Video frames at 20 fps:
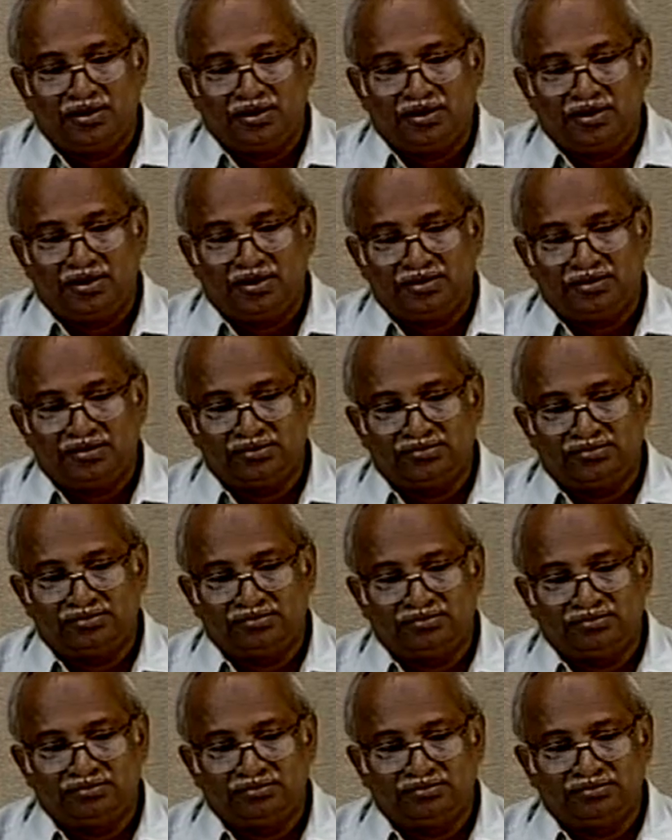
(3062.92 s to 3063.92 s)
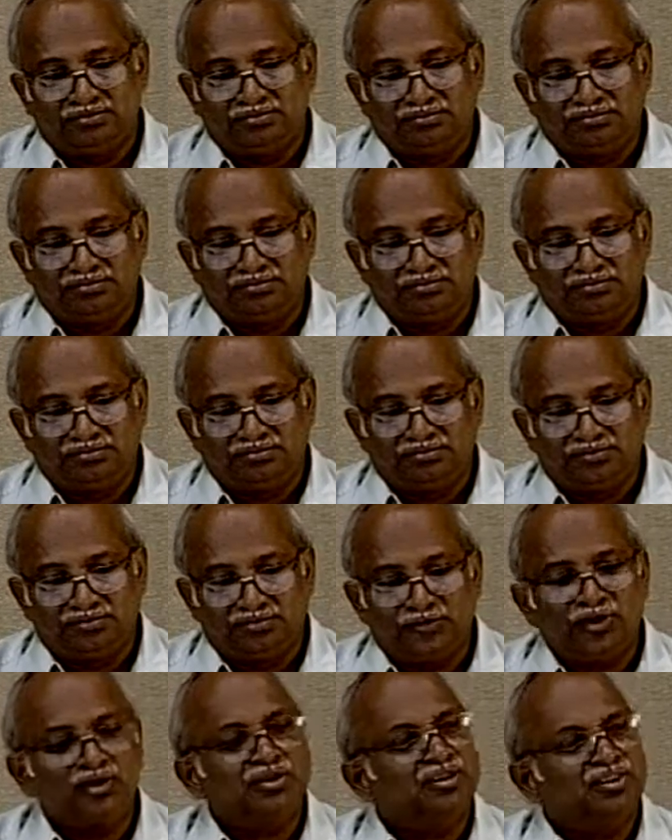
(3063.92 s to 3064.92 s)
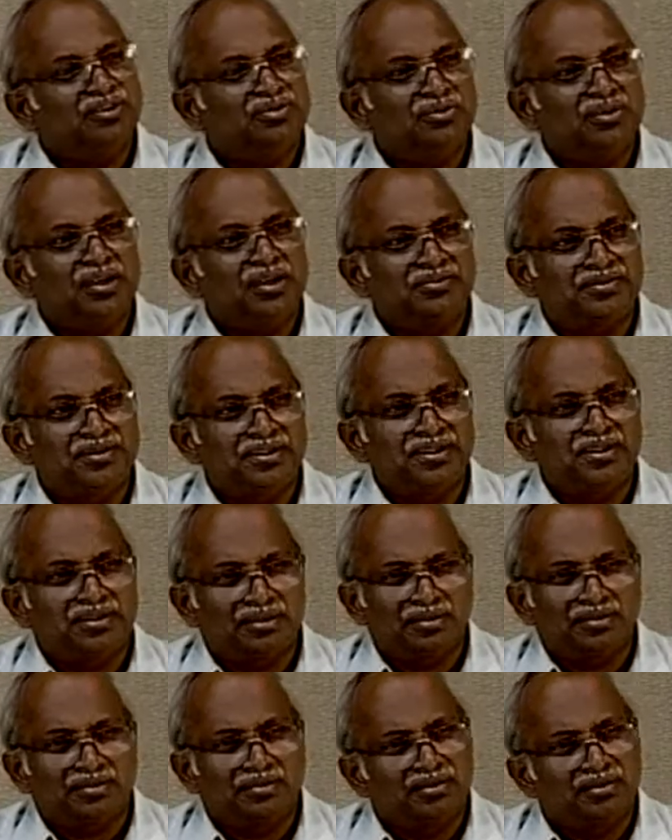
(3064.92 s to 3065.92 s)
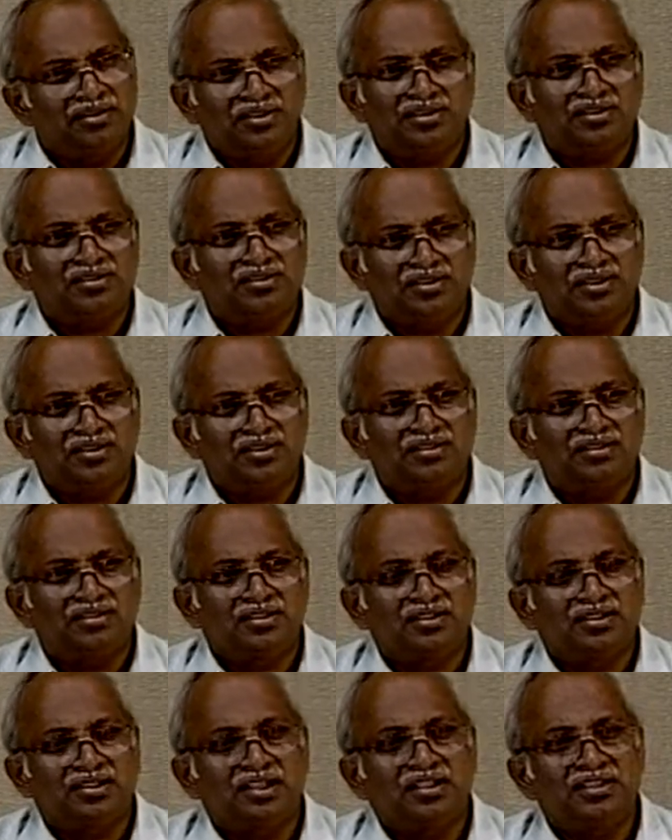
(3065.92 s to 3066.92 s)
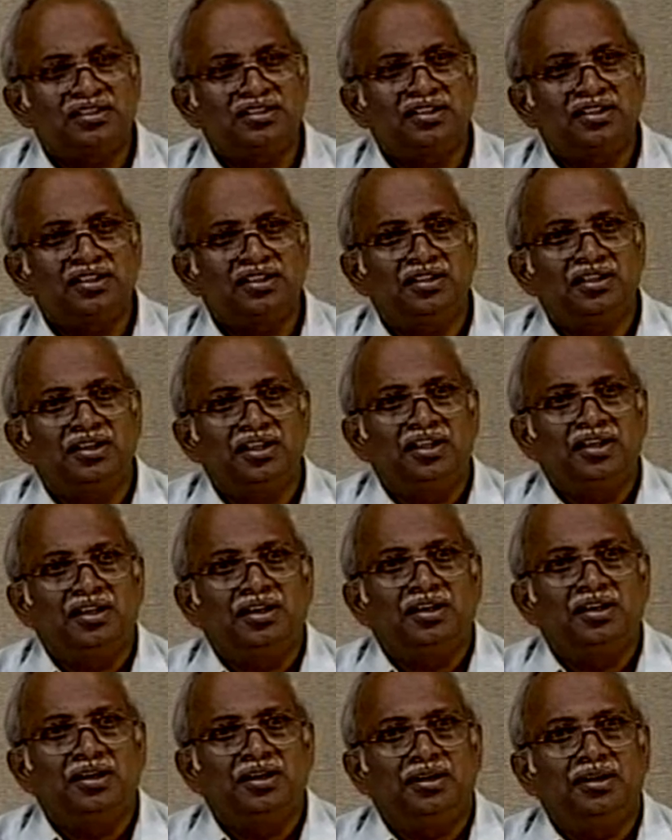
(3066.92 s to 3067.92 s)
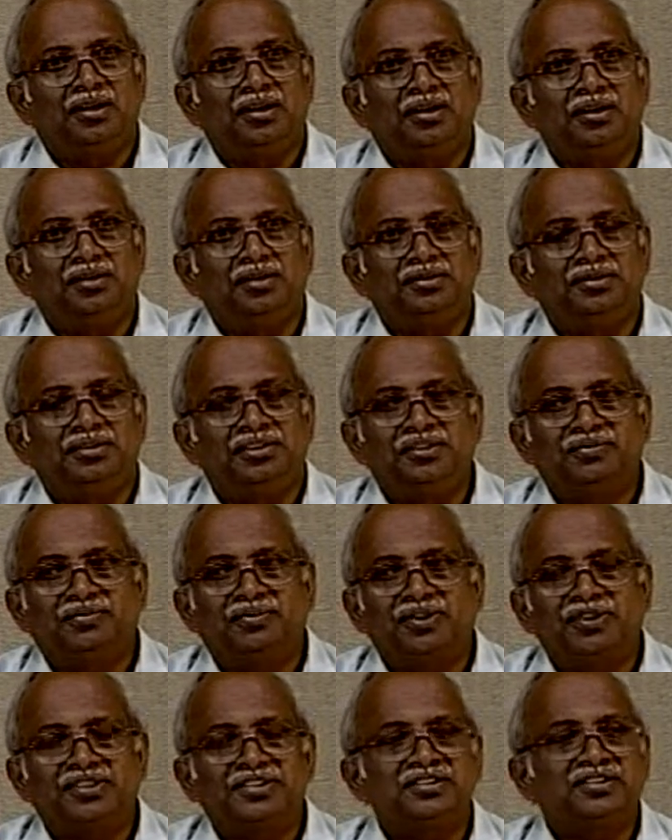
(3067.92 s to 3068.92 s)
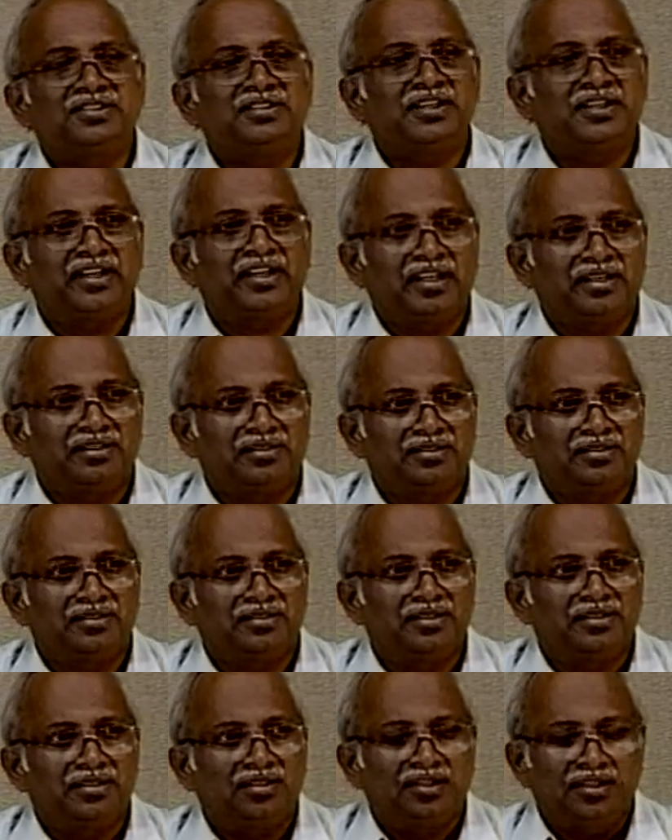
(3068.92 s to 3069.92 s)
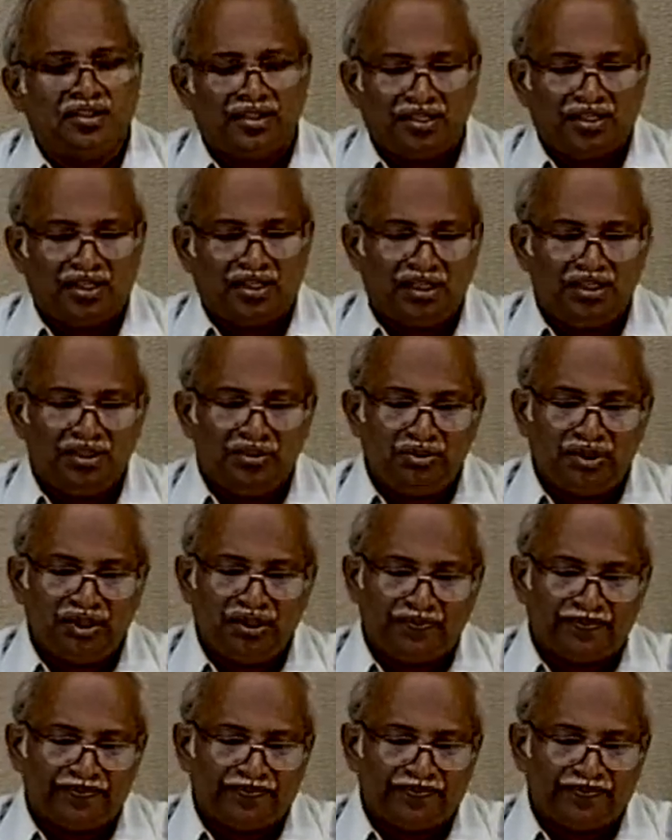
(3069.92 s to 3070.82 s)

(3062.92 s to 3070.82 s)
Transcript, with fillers: And this we have seen. This there is a difference in grade. Anyway,